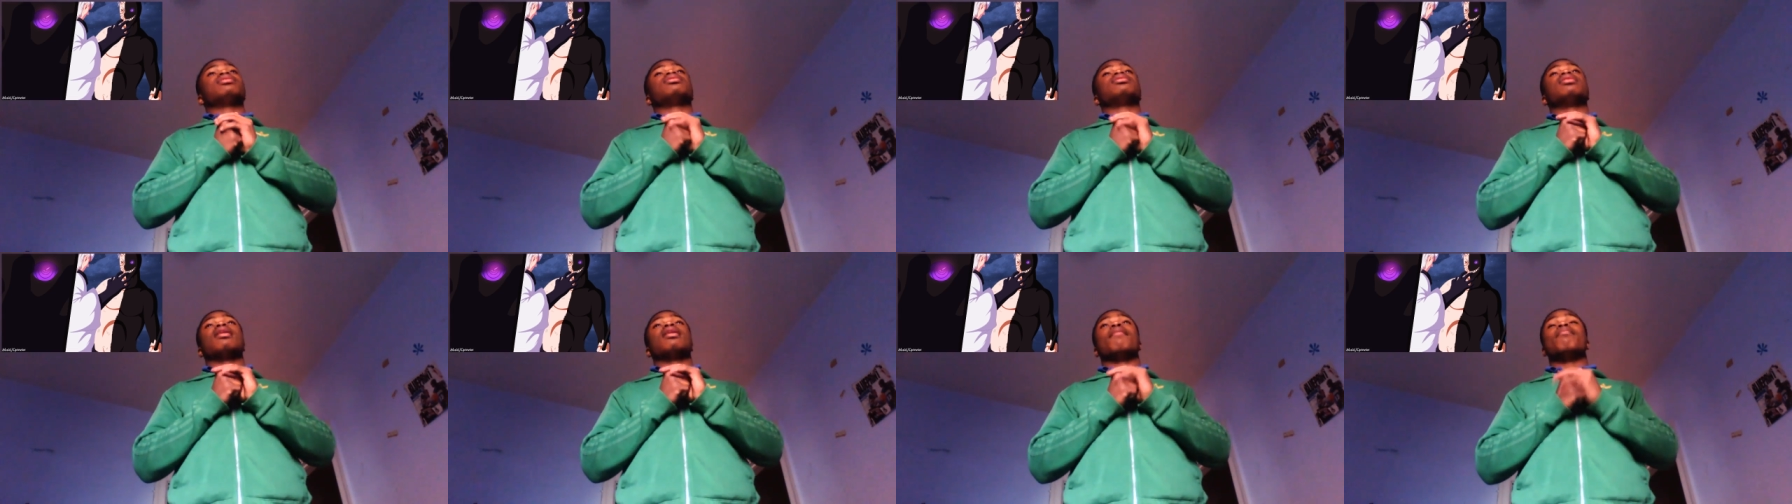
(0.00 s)

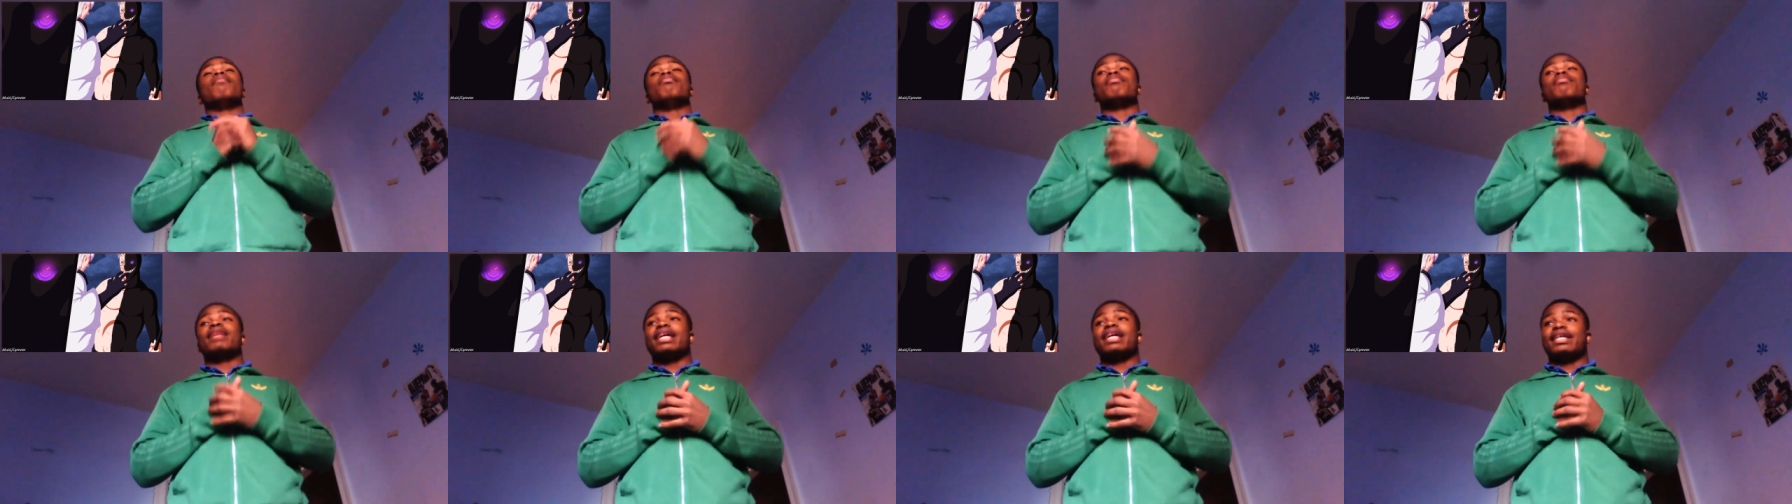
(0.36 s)
into the
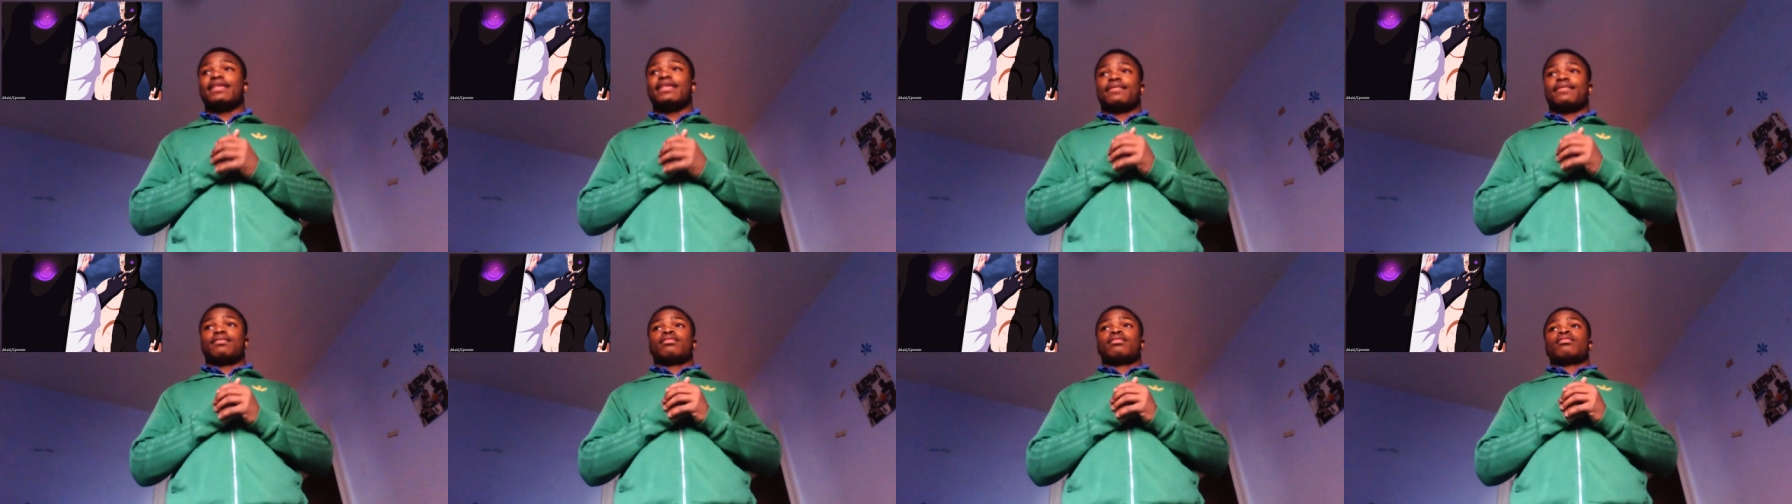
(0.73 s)

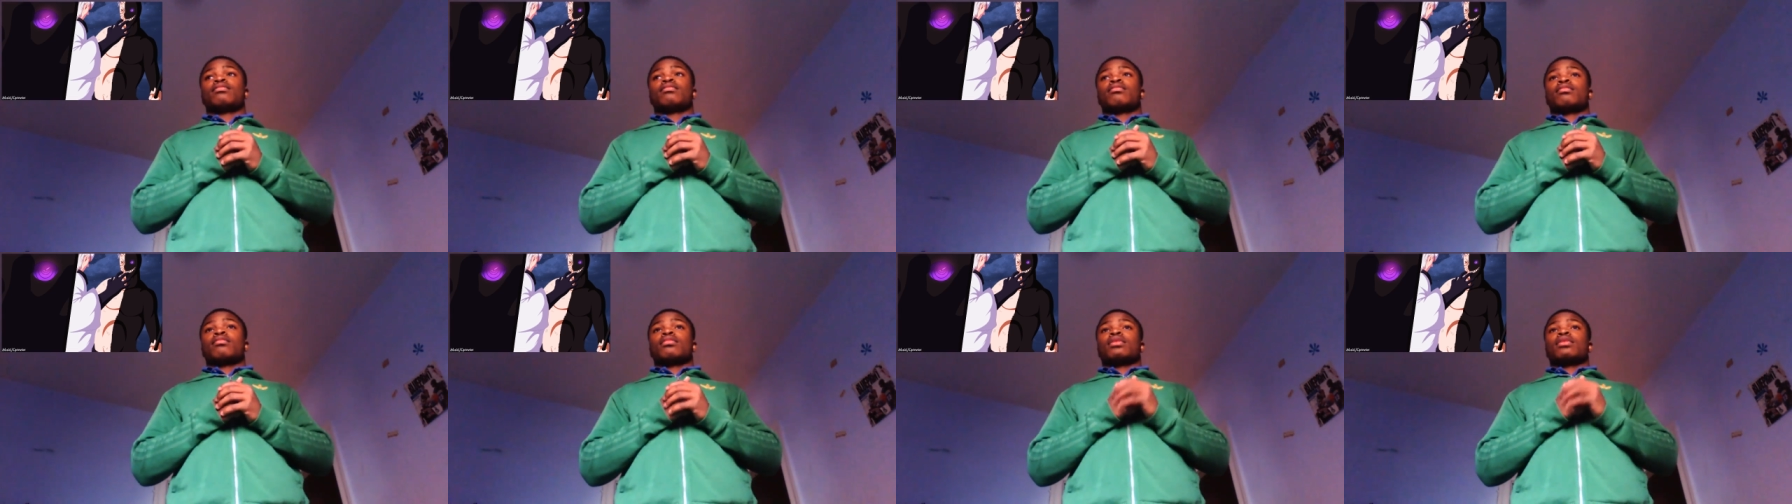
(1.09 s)
main
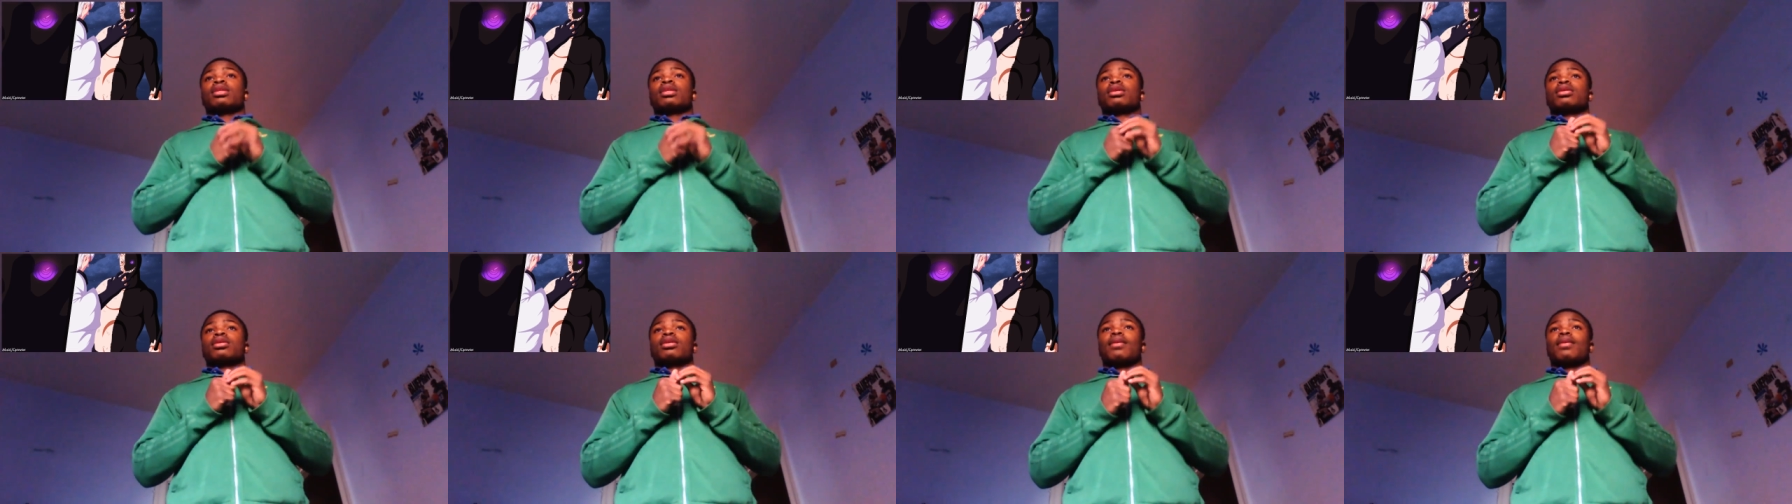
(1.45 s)

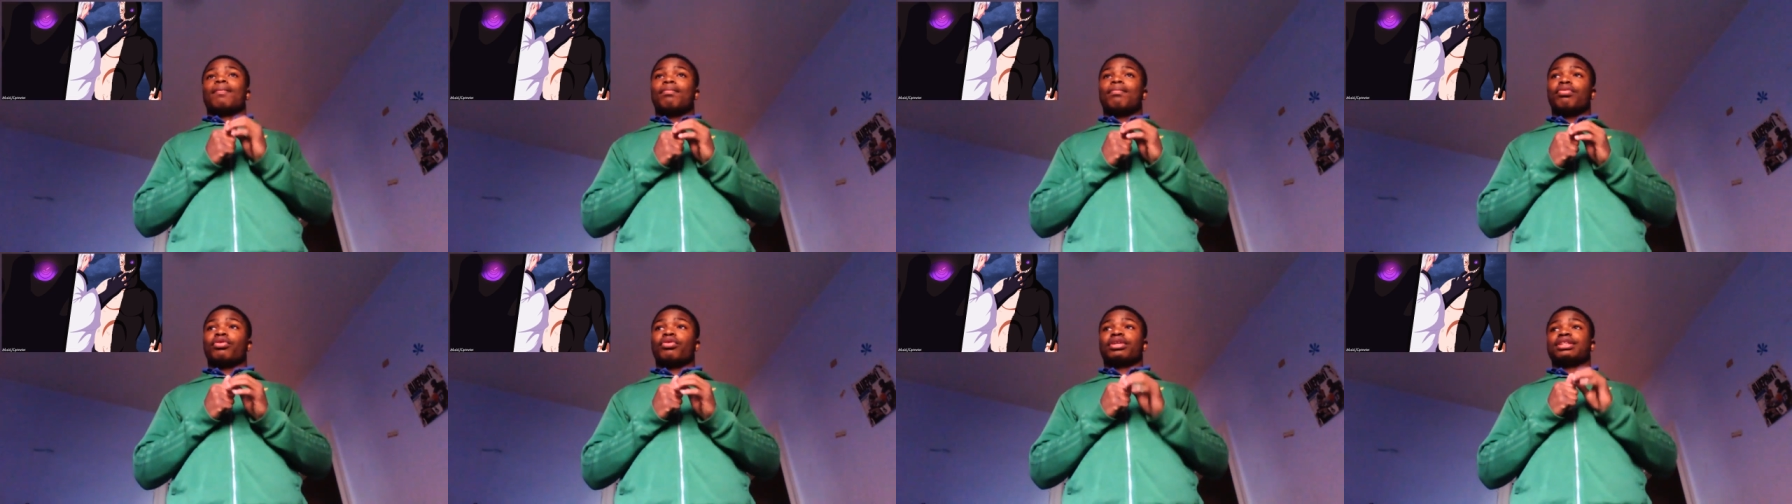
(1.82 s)

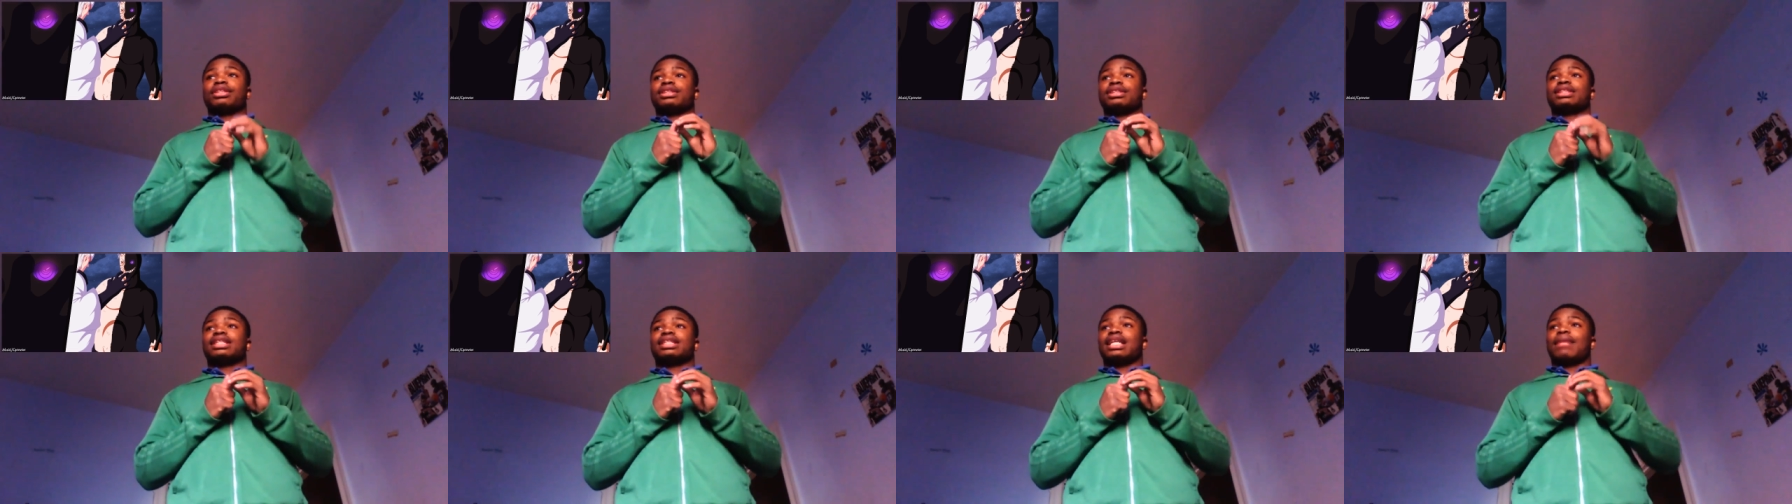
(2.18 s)

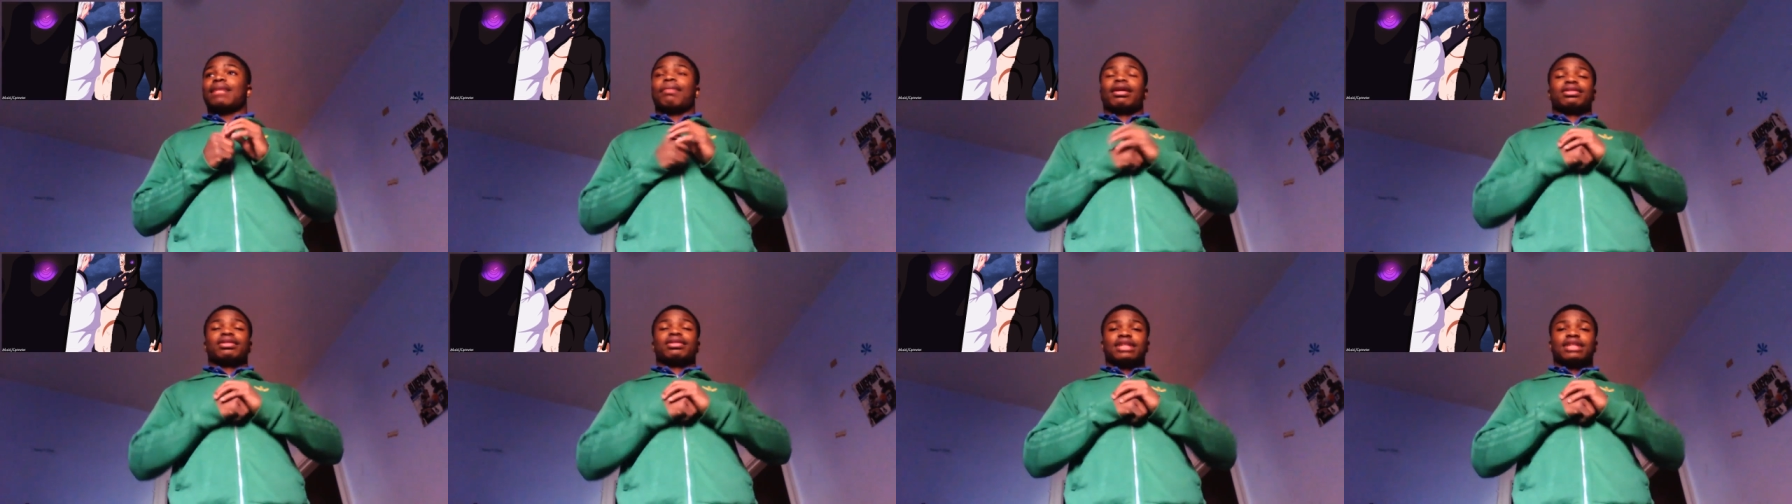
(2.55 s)
important shit
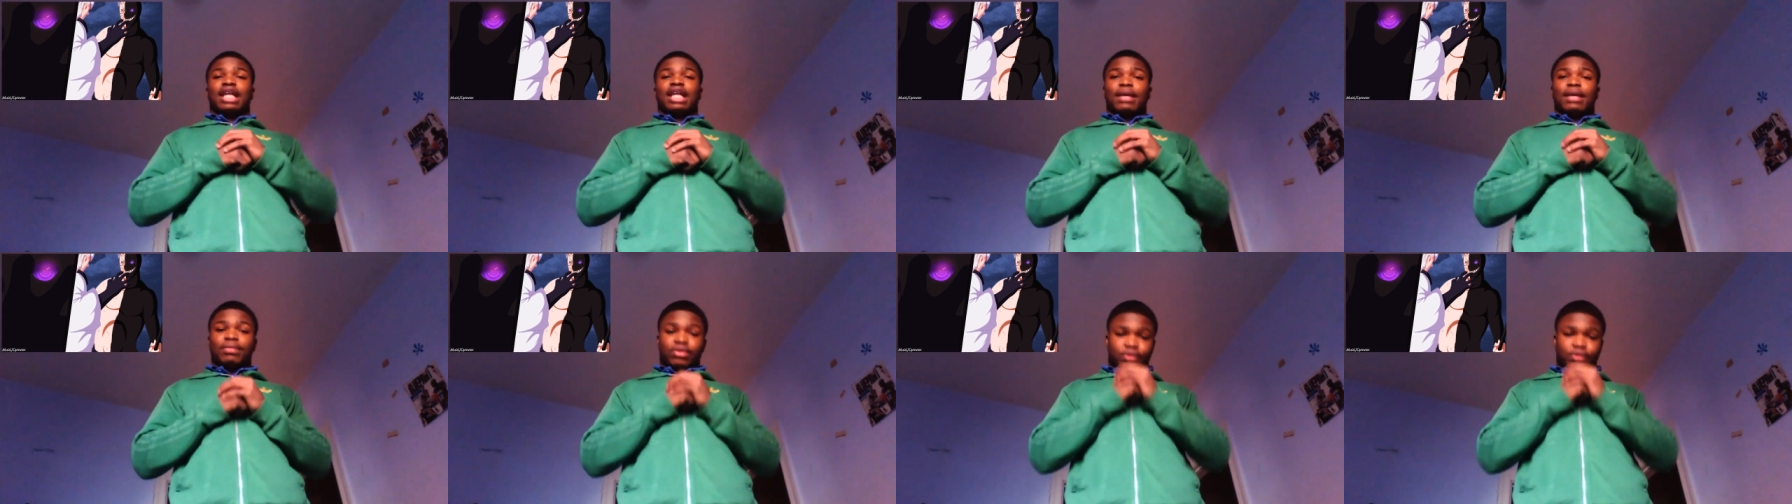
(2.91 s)
about this
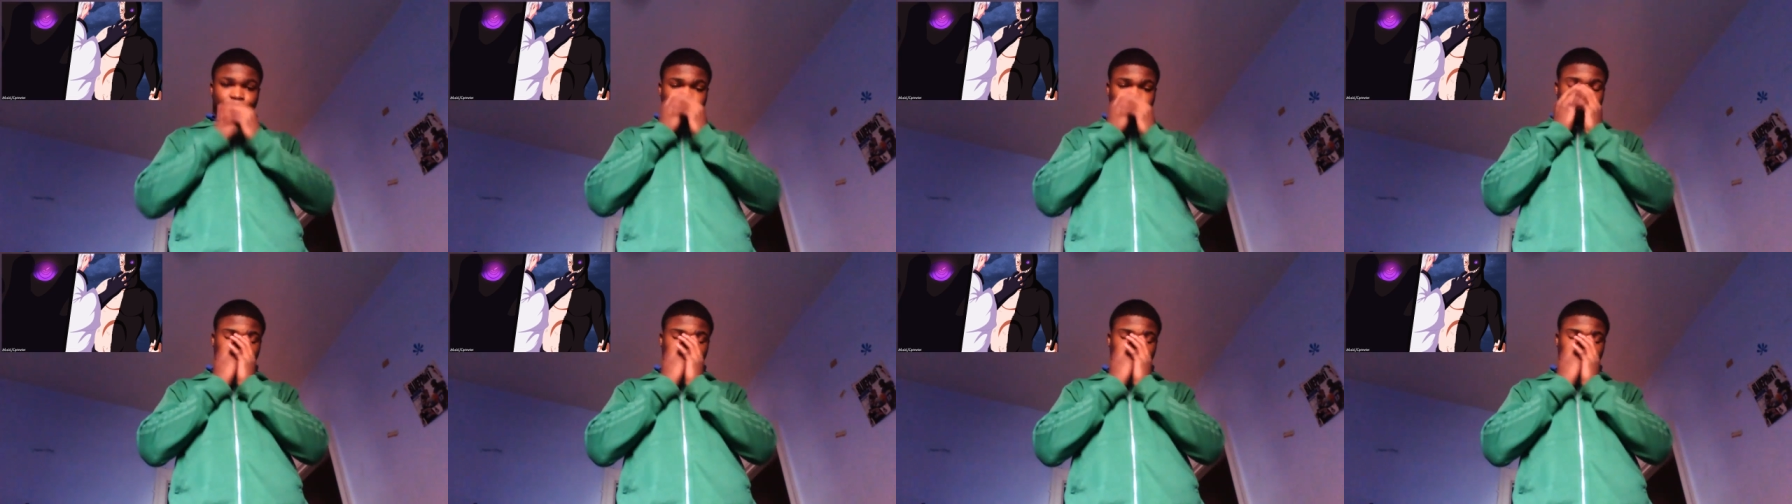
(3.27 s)
chapter.